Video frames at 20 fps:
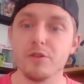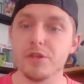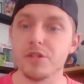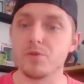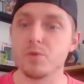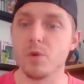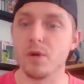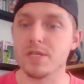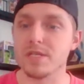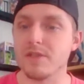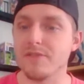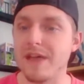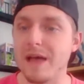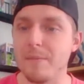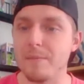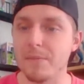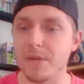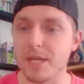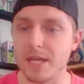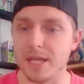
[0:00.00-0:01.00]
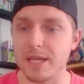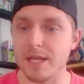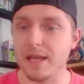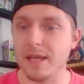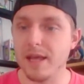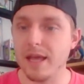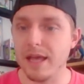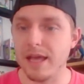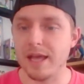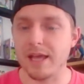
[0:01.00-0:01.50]
There just wasn't that many,
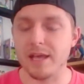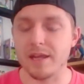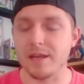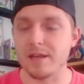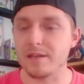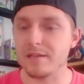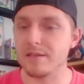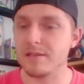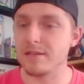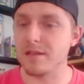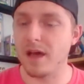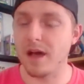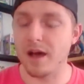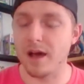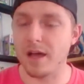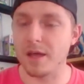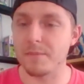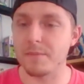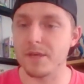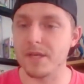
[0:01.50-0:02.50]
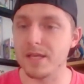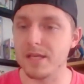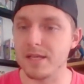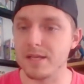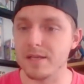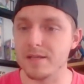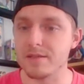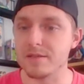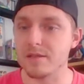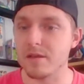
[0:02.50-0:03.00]
and time
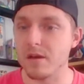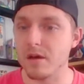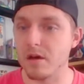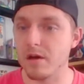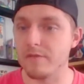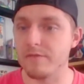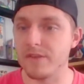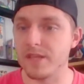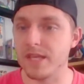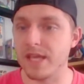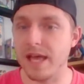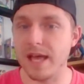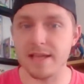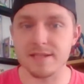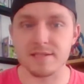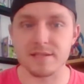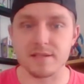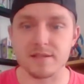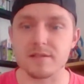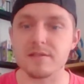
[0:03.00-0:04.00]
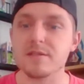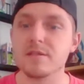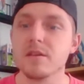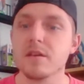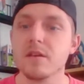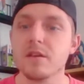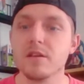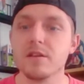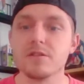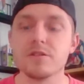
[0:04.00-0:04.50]
is of the essence.
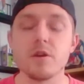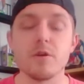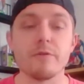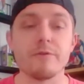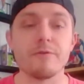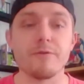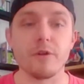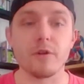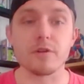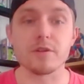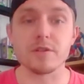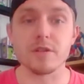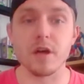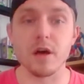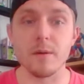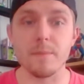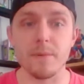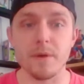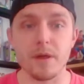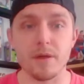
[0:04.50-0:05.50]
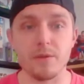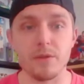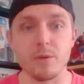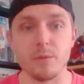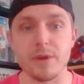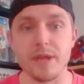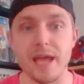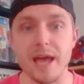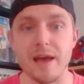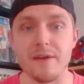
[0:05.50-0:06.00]
So first up that
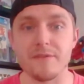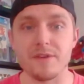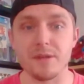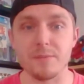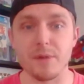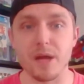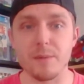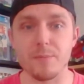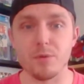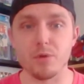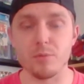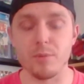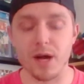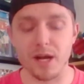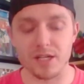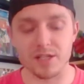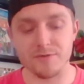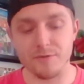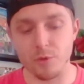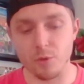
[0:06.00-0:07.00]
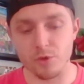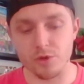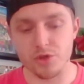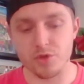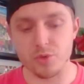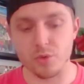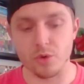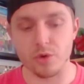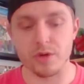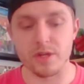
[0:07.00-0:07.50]
we have in my pull box for
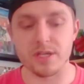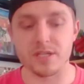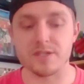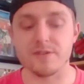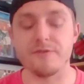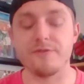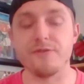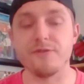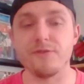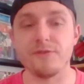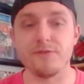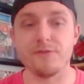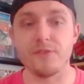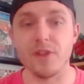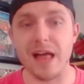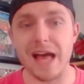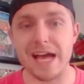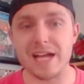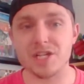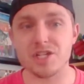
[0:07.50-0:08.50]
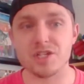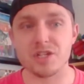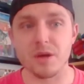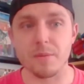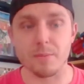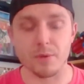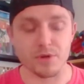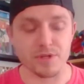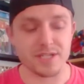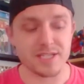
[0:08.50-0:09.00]
sure is Flash
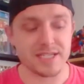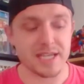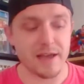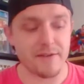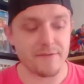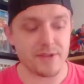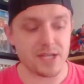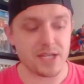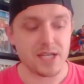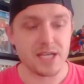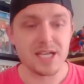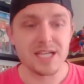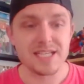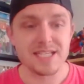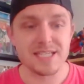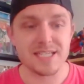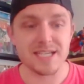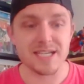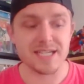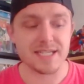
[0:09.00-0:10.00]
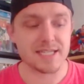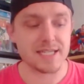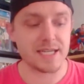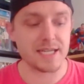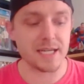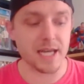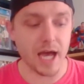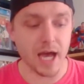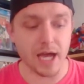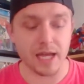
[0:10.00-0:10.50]
number
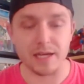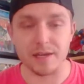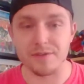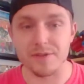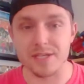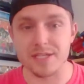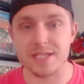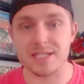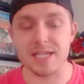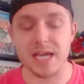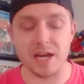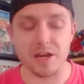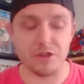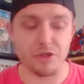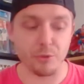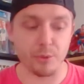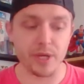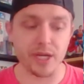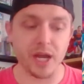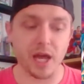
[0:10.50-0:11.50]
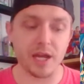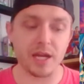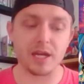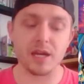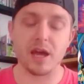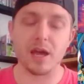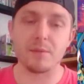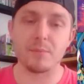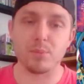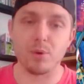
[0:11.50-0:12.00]
769, and this has got a
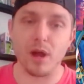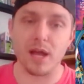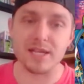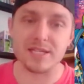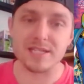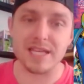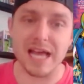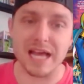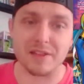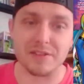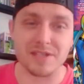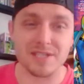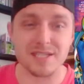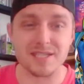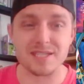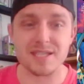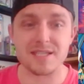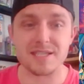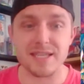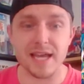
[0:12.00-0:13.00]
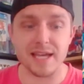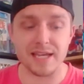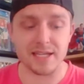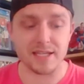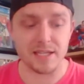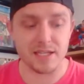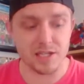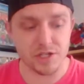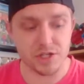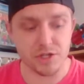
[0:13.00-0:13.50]
$3.99 price tag. This is the
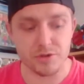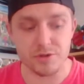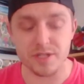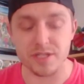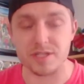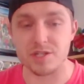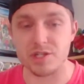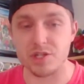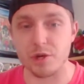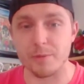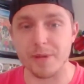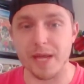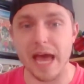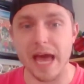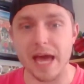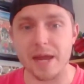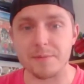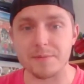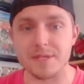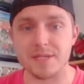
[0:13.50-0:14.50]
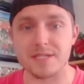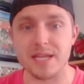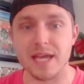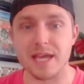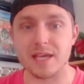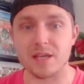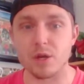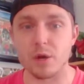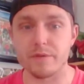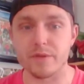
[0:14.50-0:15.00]
second issue since Jeremy Adams has
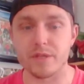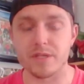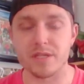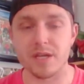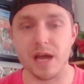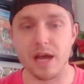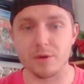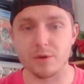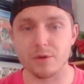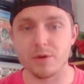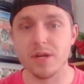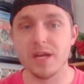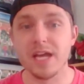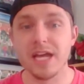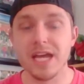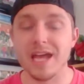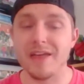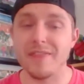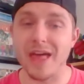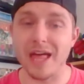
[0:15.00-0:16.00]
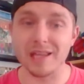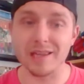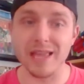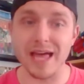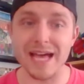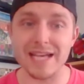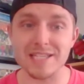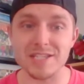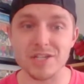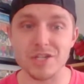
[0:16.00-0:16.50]
taken over the title, and that
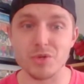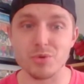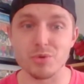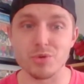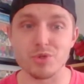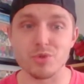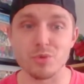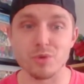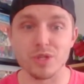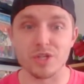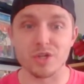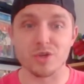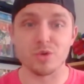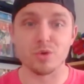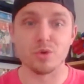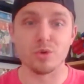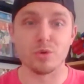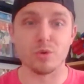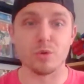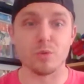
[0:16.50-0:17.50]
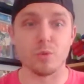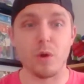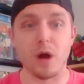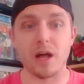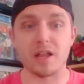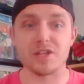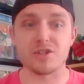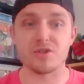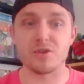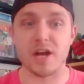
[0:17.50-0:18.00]
last issue was really cool.
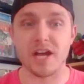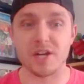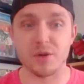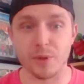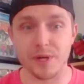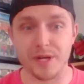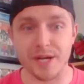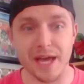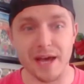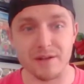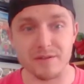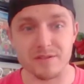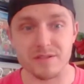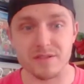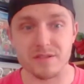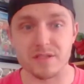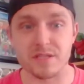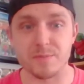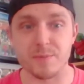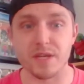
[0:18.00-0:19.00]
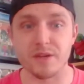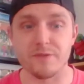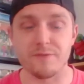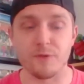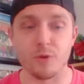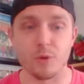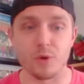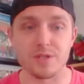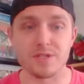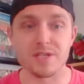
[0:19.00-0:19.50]
While he tried to renounce the Speed
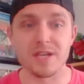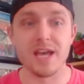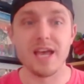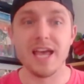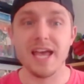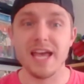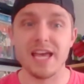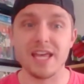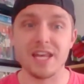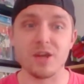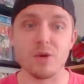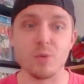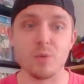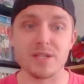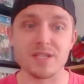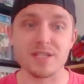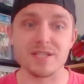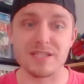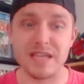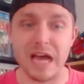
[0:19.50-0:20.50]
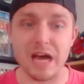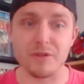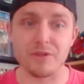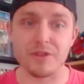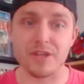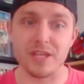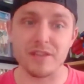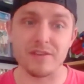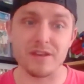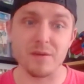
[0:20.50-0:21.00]
Force, and it went south,
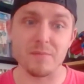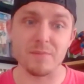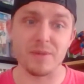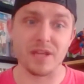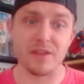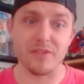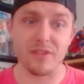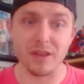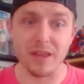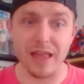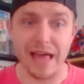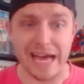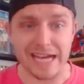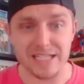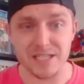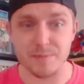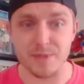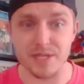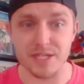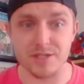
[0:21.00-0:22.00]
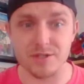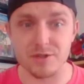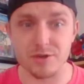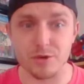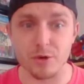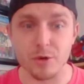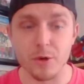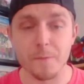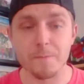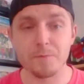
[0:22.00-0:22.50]
he ended up being the last
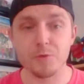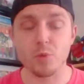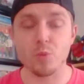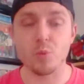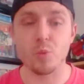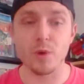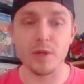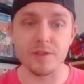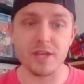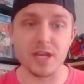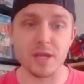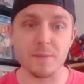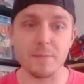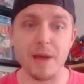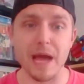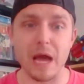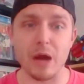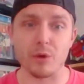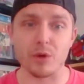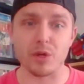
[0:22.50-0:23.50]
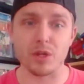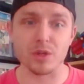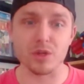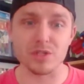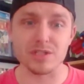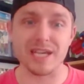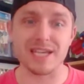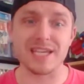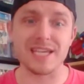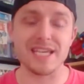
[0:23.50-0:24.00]
speedster with any power, and it
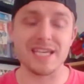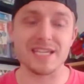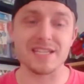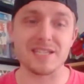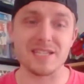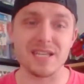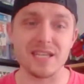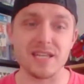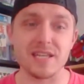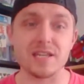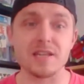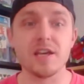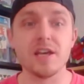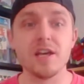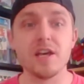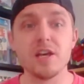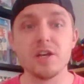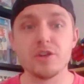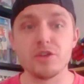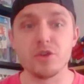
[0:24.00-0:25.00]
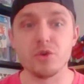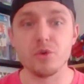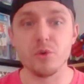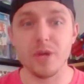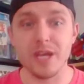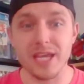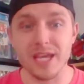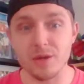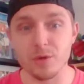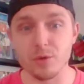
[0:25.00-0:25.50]
looks like he is needed to
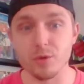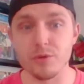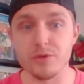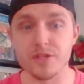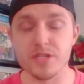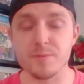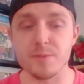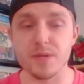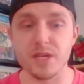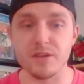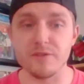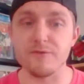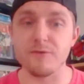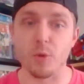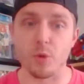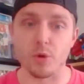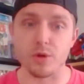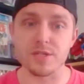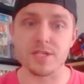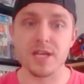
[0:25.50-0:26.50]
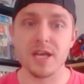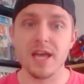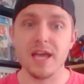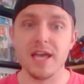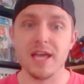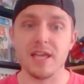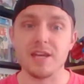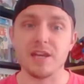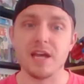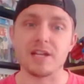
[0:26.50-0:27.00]
heal the Speed Force.
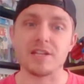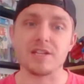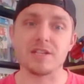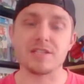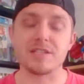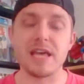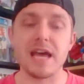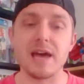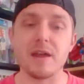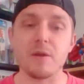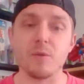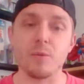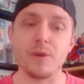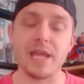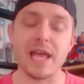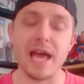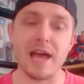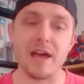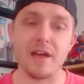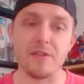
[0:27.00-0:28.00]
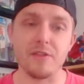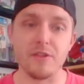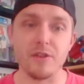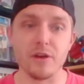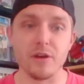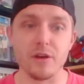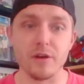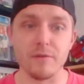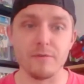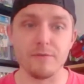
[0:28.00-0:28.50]
And not just that, we had
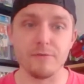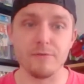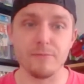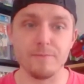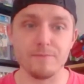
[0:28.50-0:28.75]
the